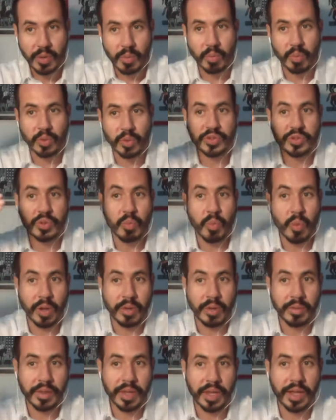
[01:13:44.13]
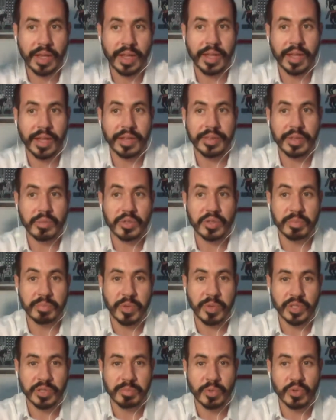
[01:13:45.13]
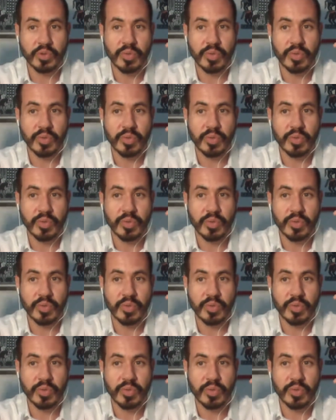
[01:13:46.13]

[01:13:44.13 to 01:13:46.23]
was the one that was possible